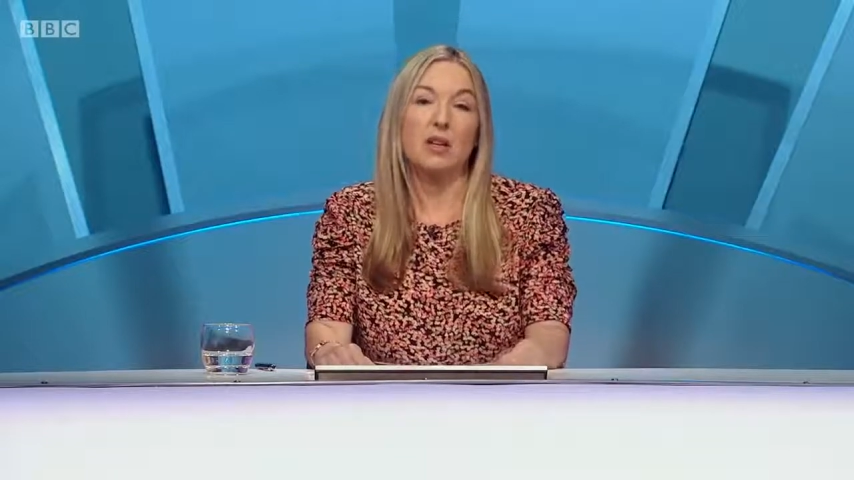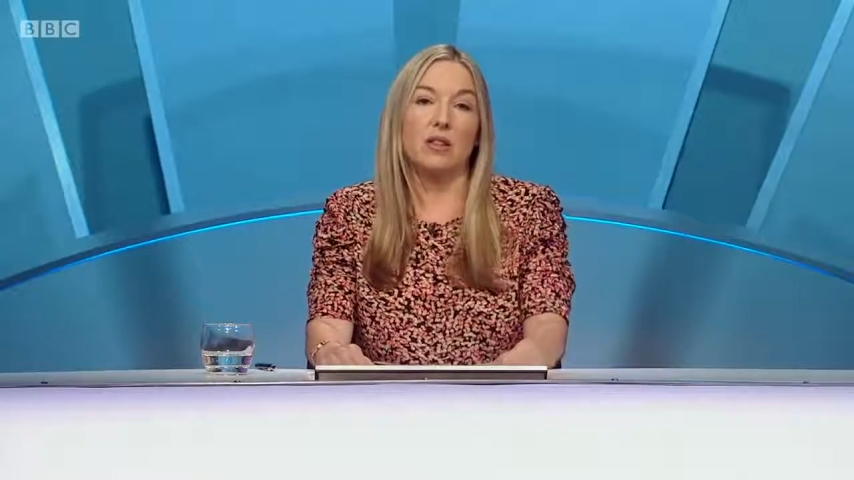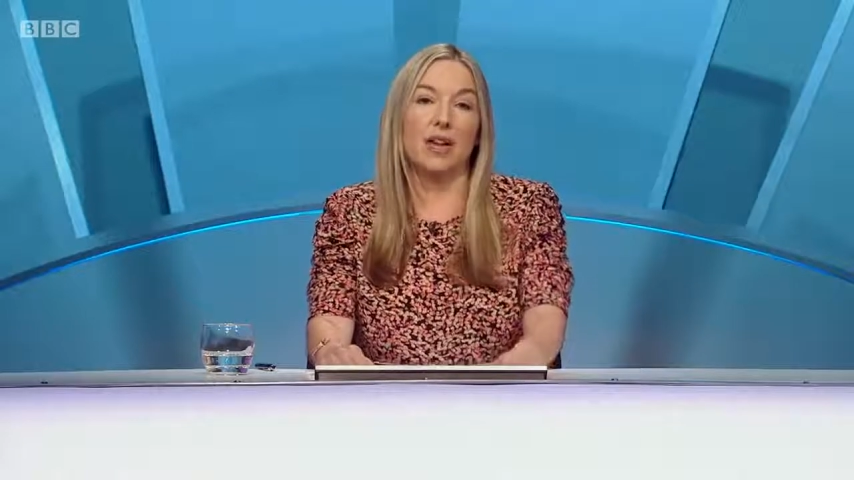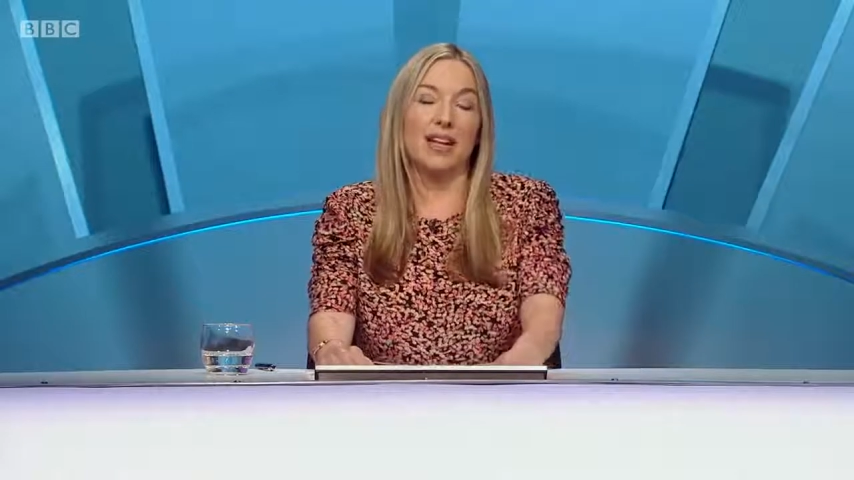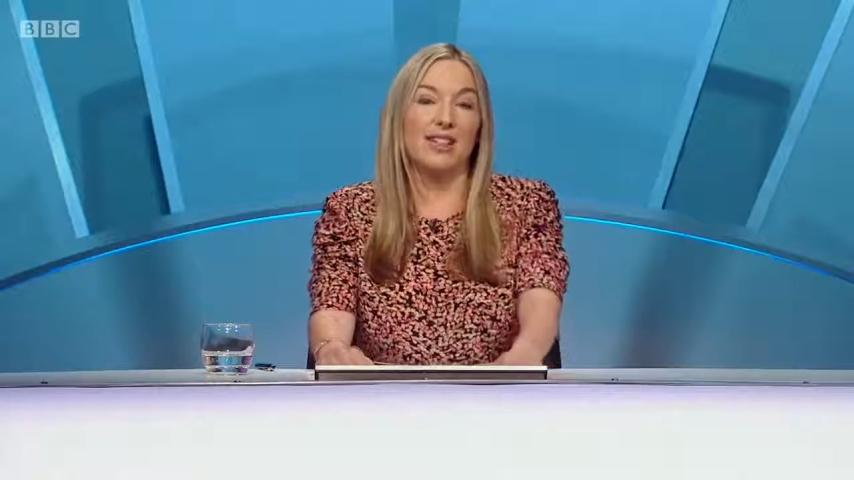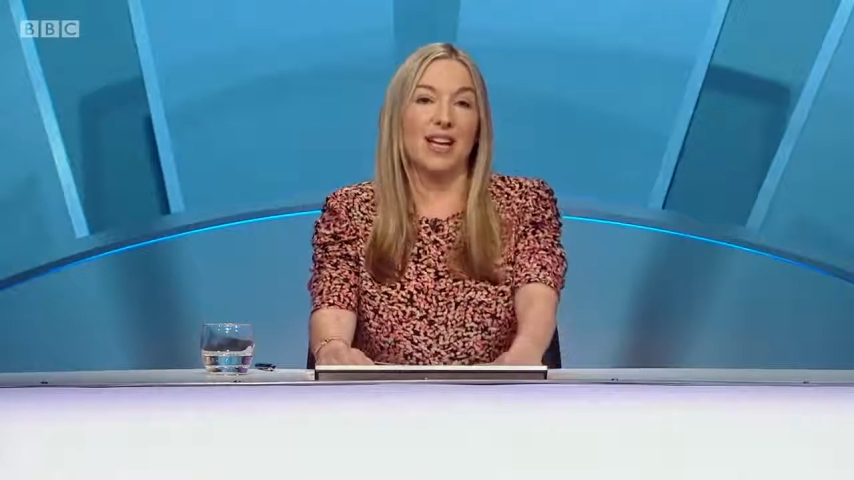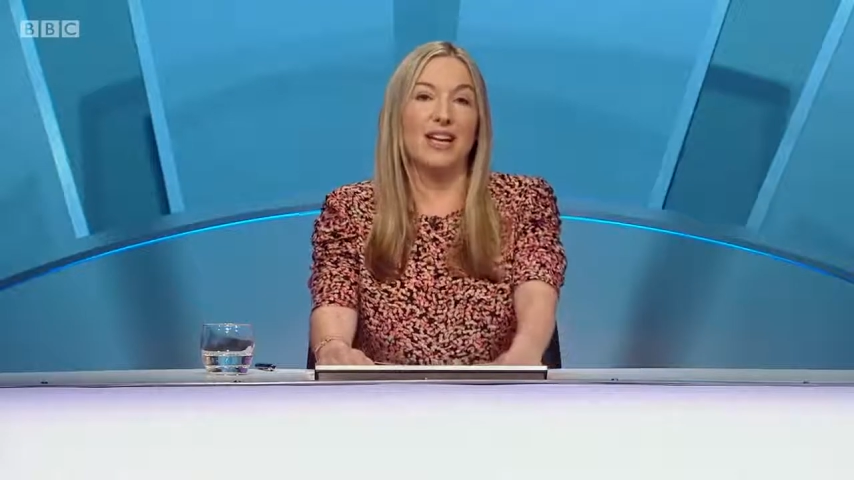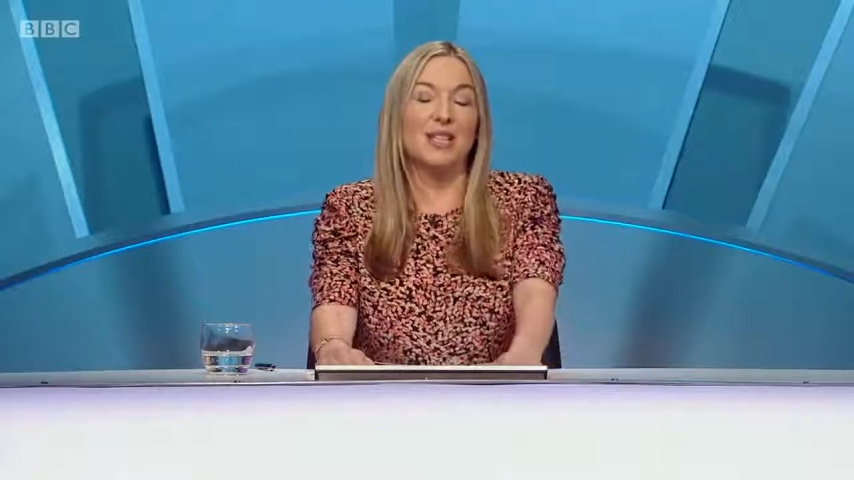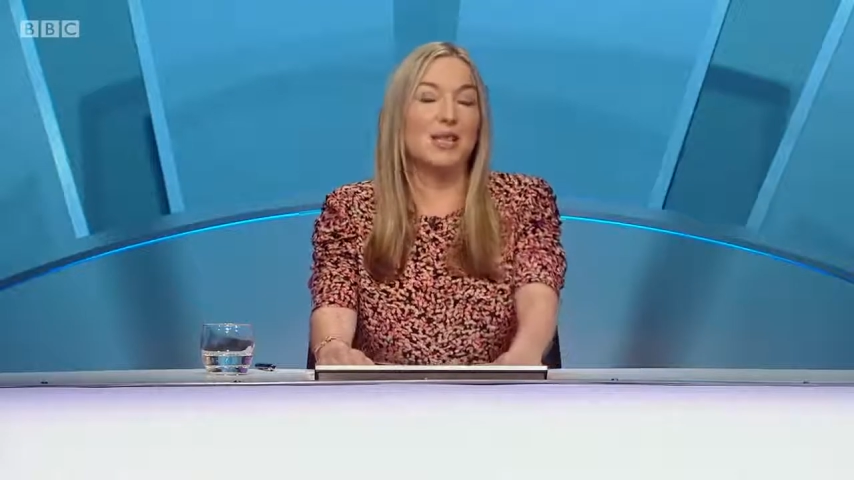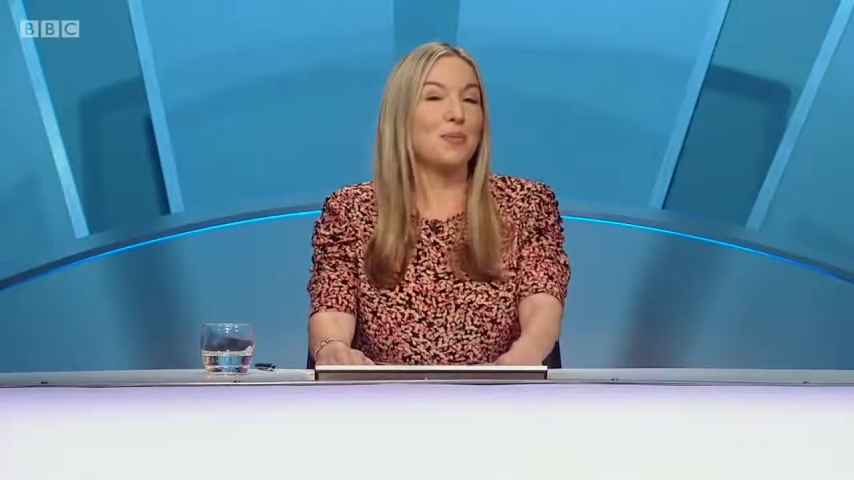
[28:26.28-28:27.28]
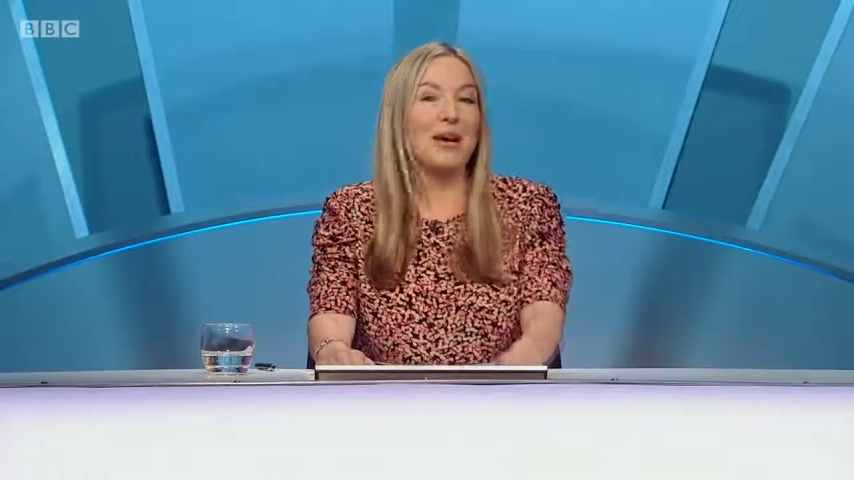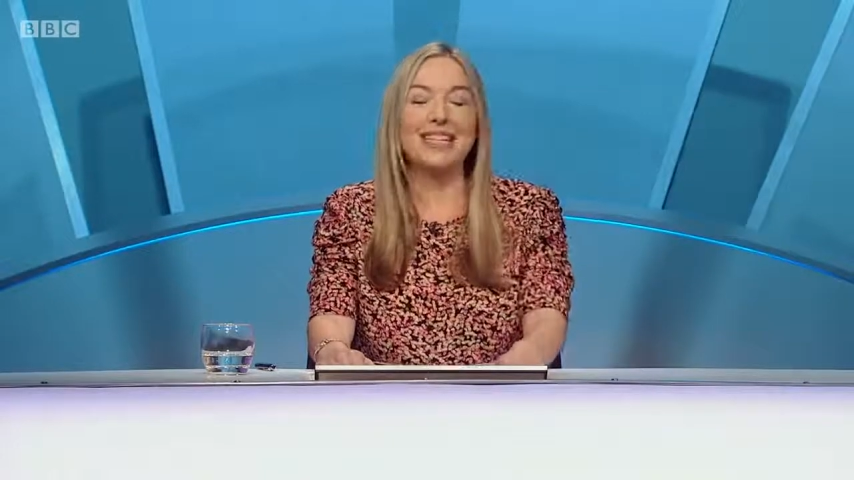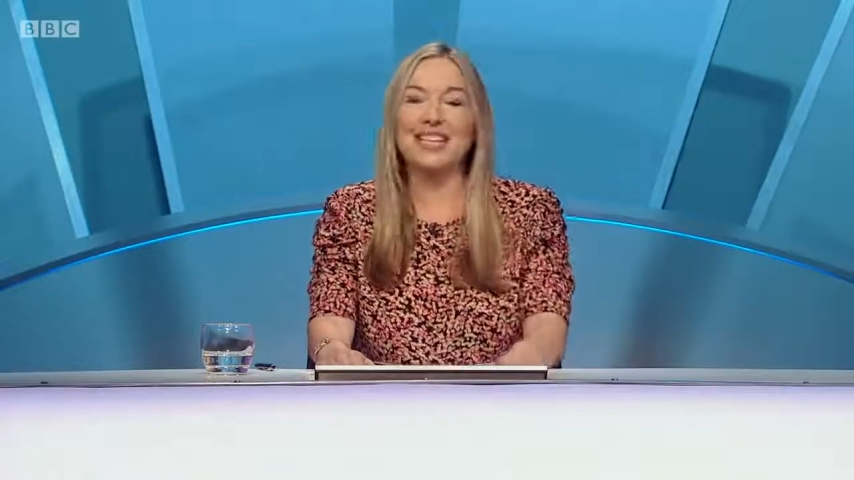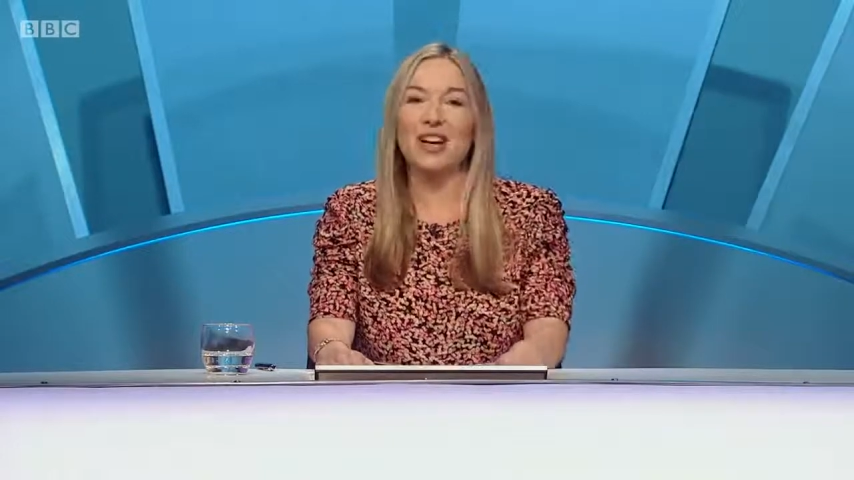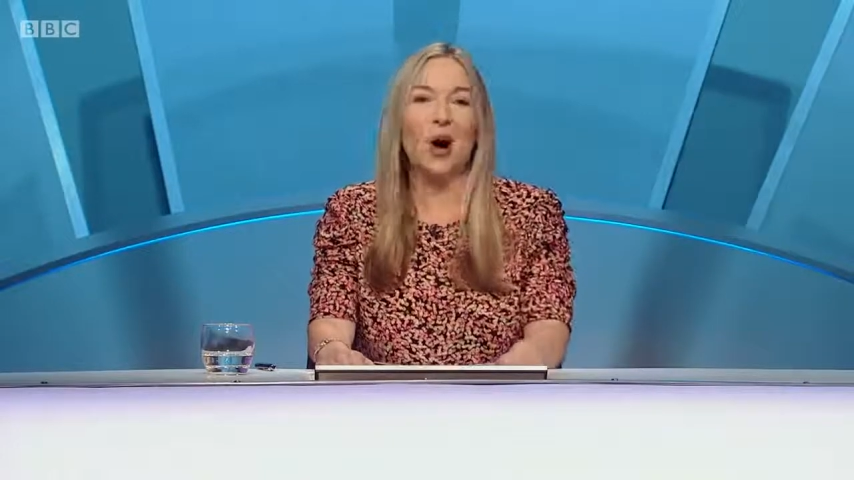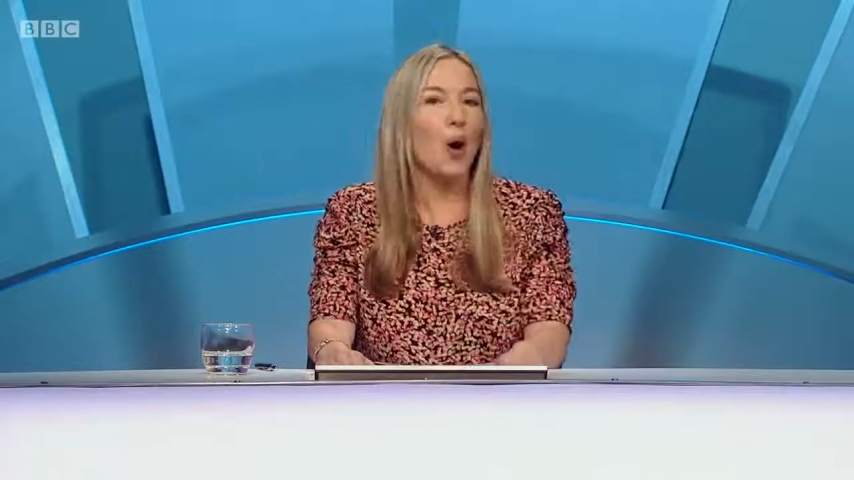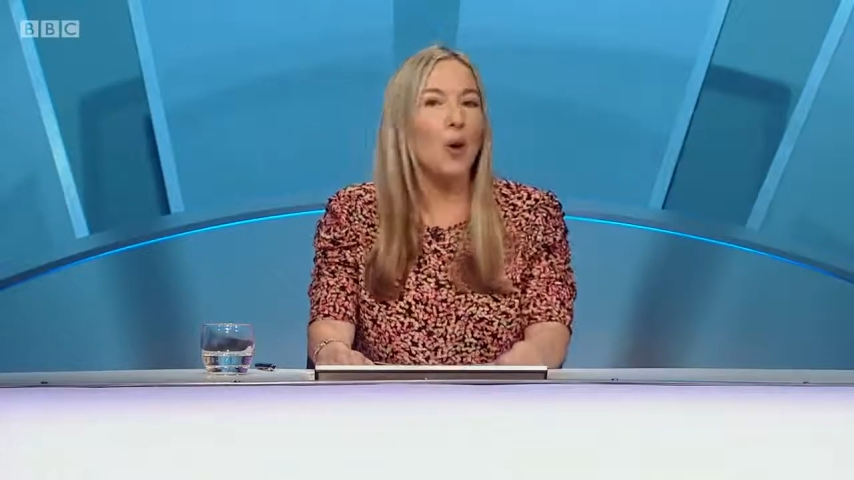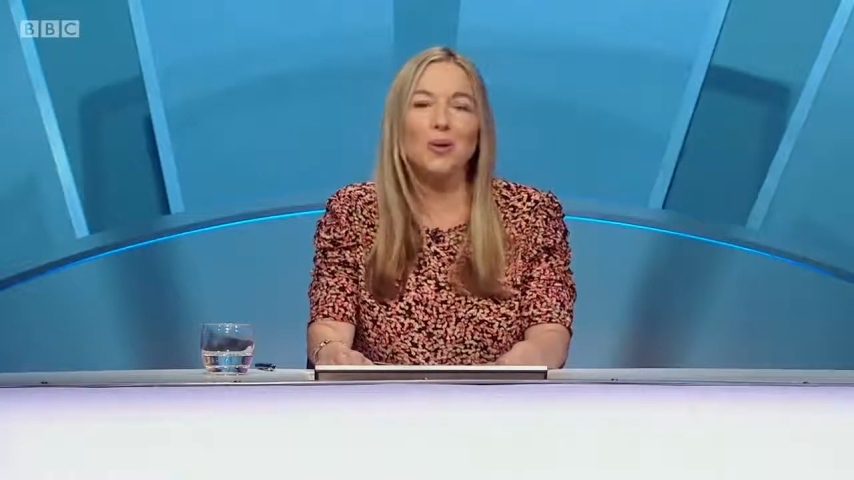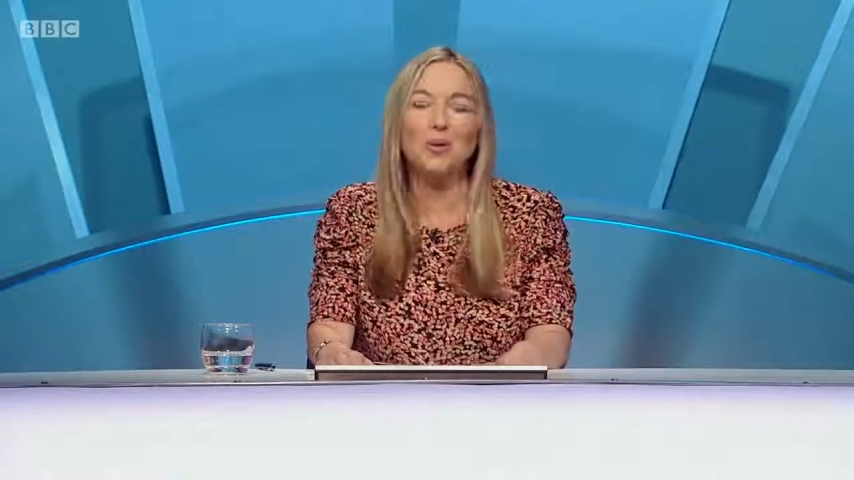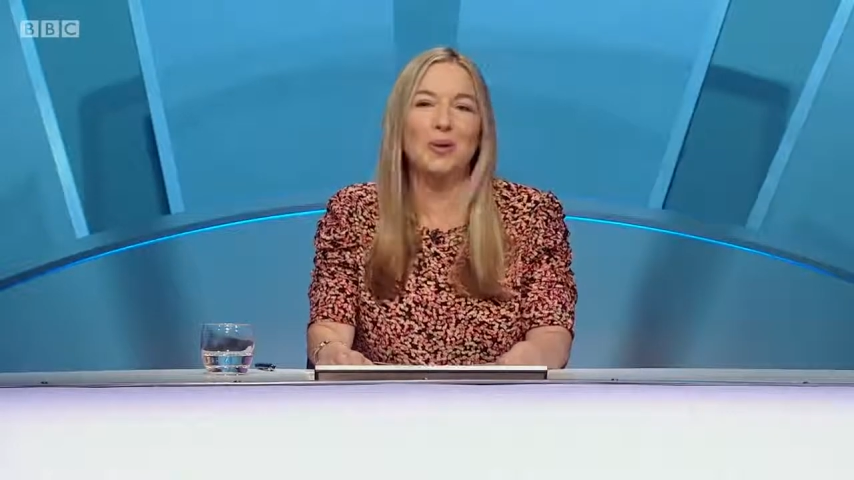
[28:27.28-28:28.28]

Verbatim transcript: That's Spending Whole